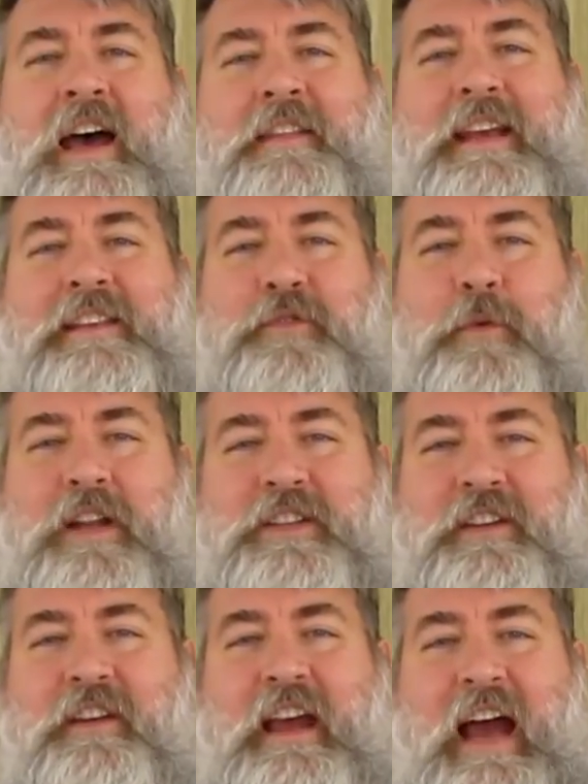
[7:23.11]
Thanks for
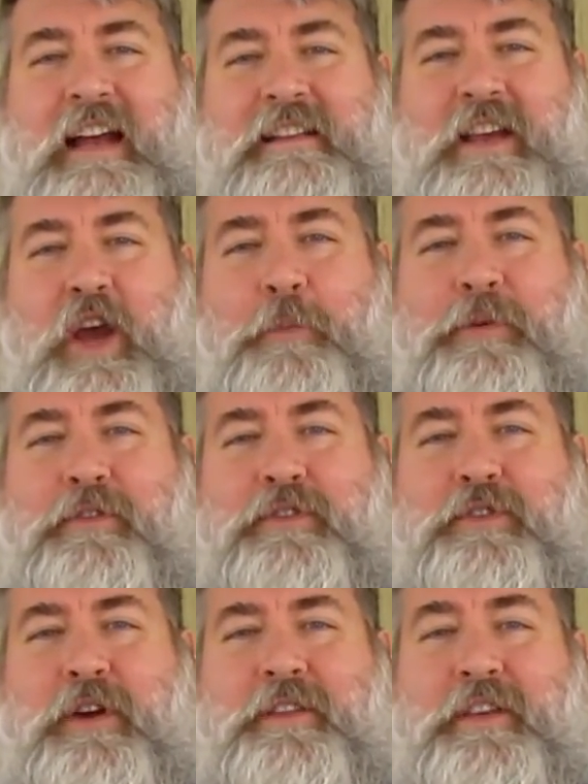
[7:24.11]
watching you guys. I hope you
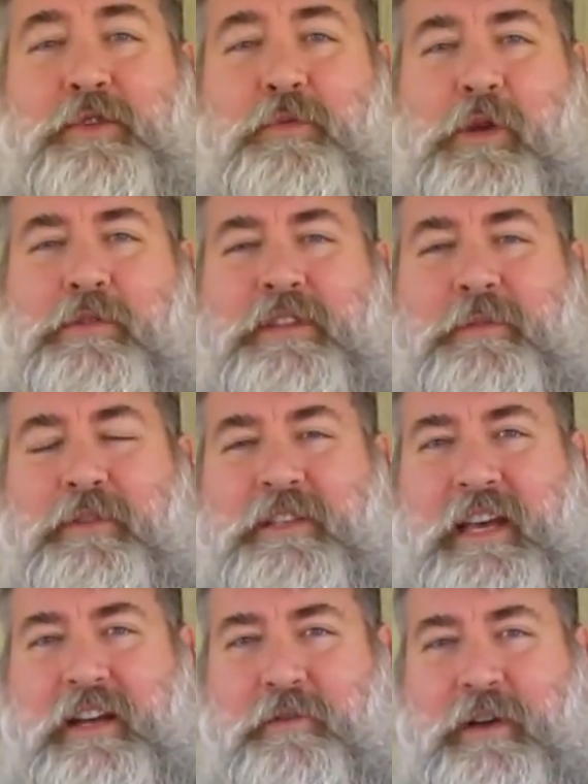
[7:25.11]
enjoyed this roasted
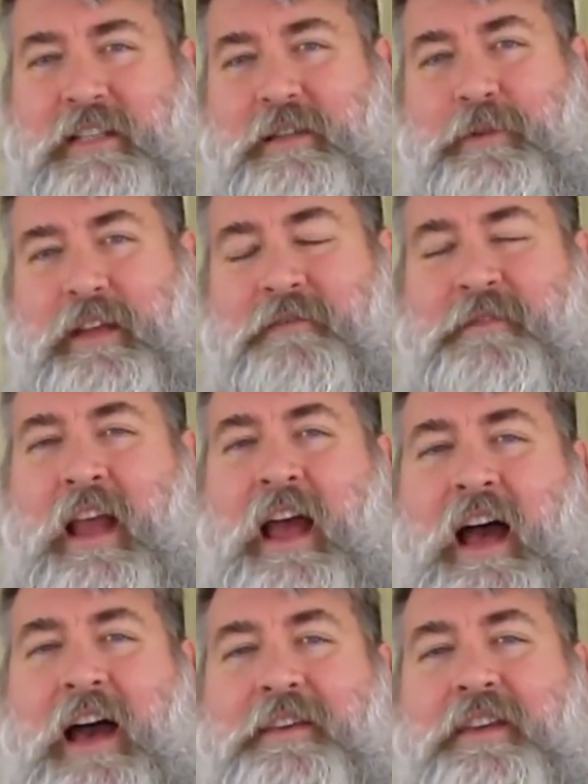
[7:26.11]
potato recipe.
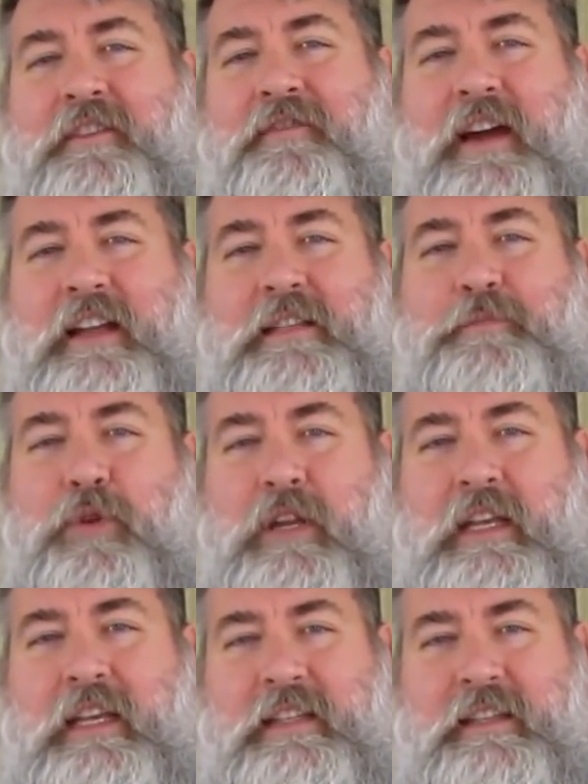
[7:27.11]
I think you'll find it's pretty
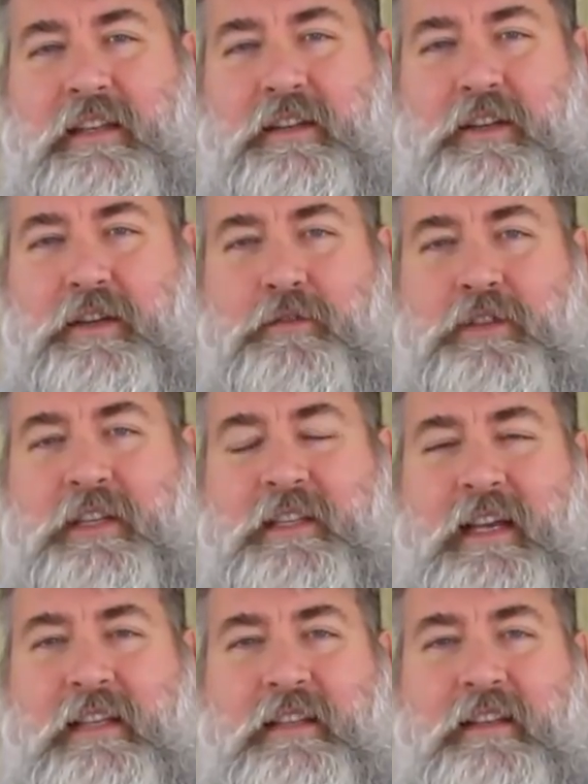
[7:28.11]
easy to do, just
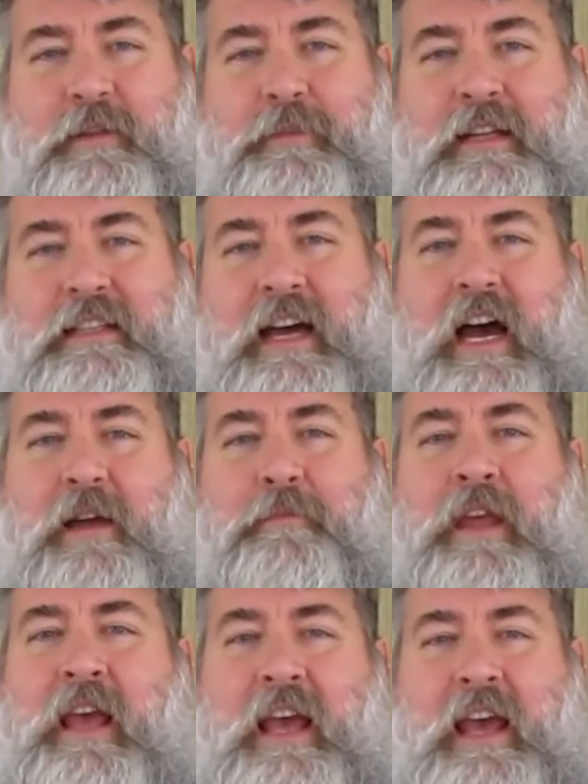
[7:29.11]
takes a little bit of
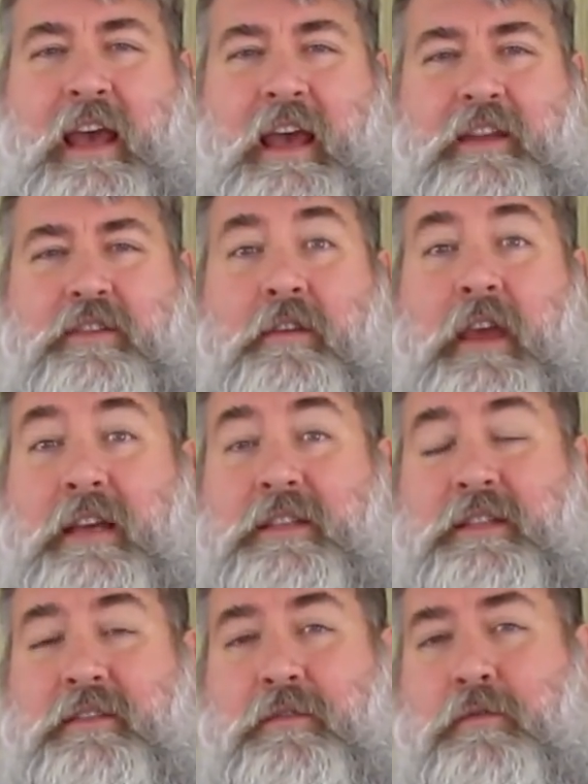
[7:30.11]
time and your
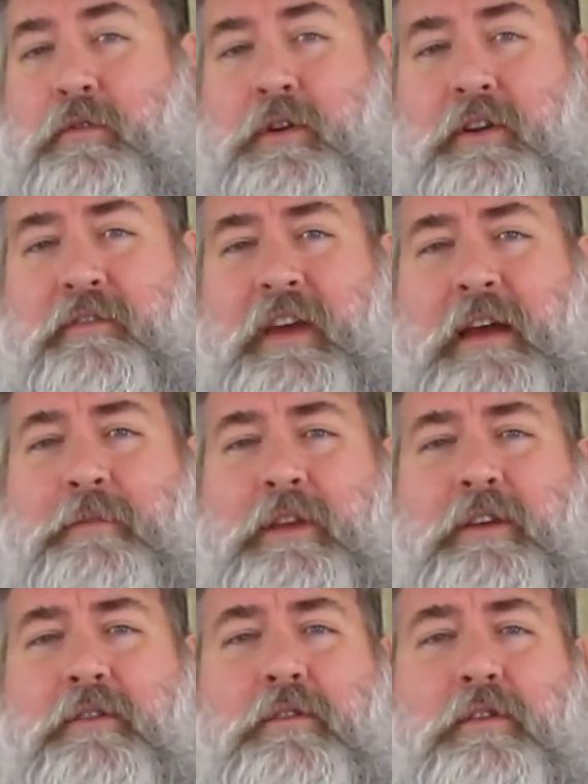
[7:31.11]
guests or your
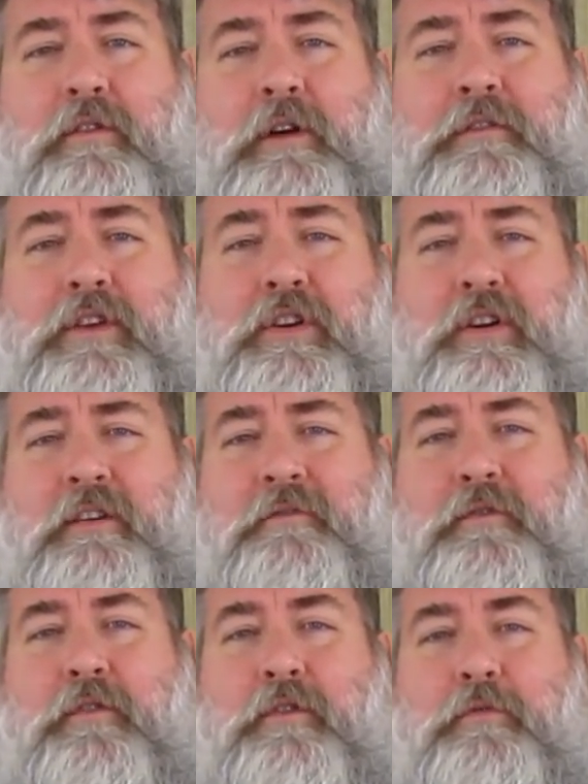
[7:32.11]
family or whoever you're cooking
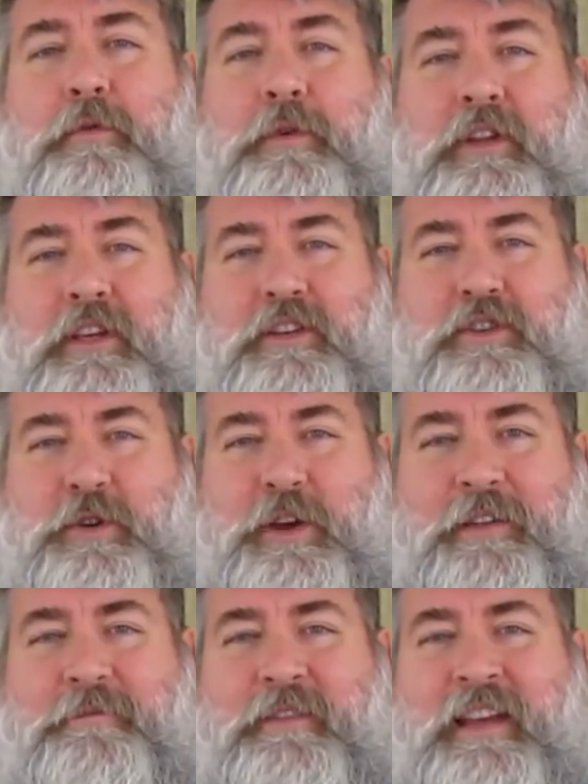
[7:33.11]
for will really enjoy
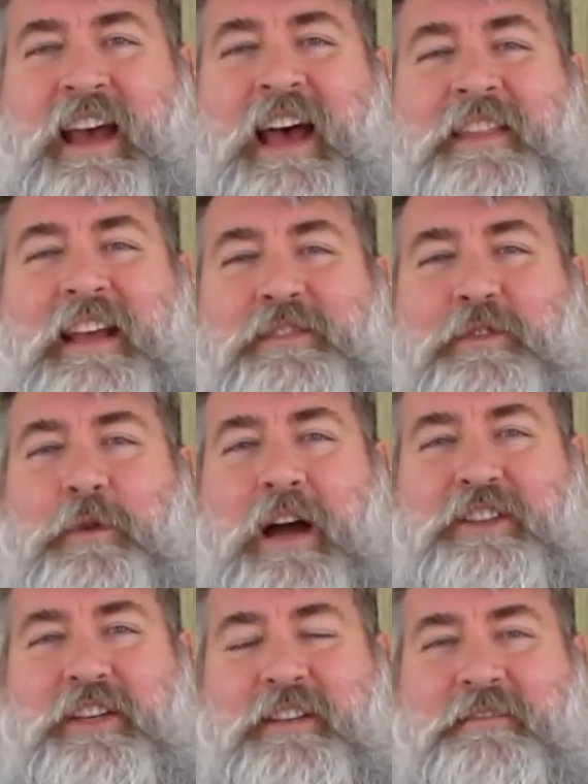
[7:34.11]
it. Thanks for
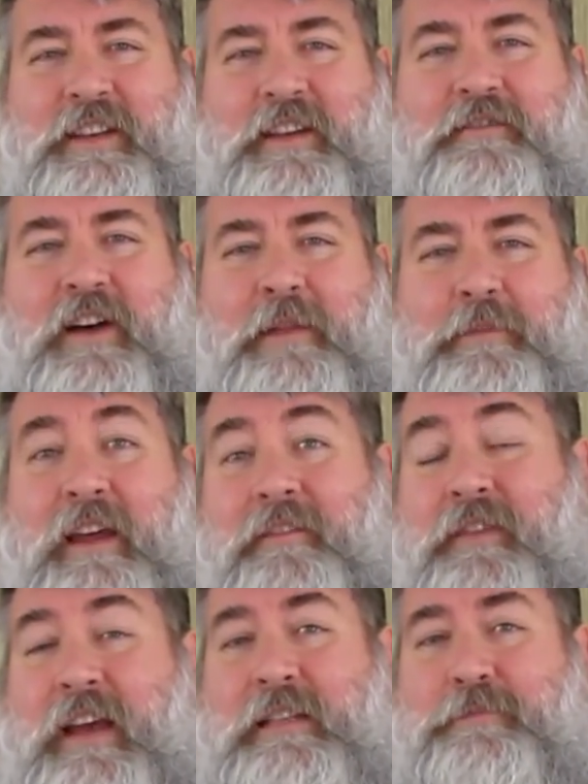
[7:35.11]
watching. You can find me on
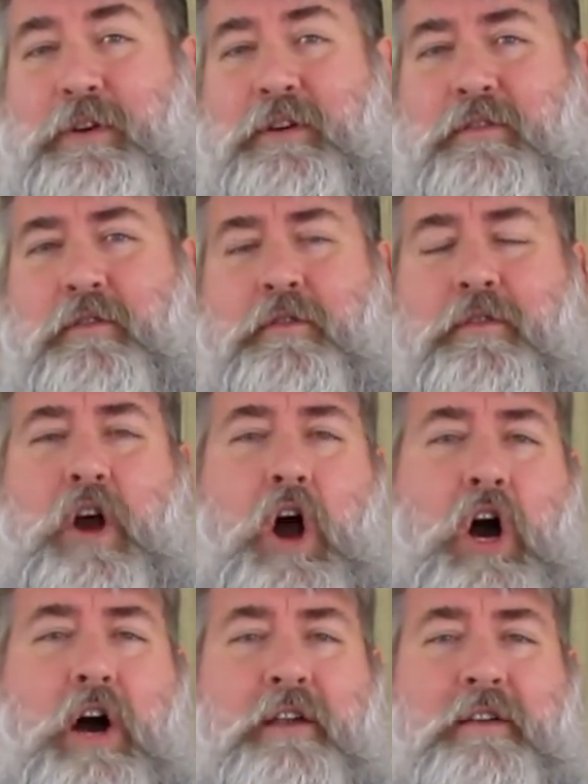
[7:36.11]
Facebook or
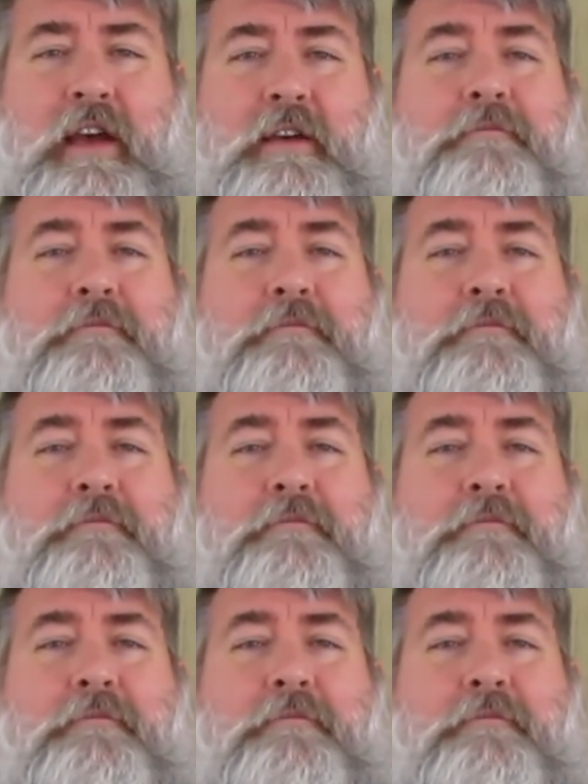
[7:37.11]
on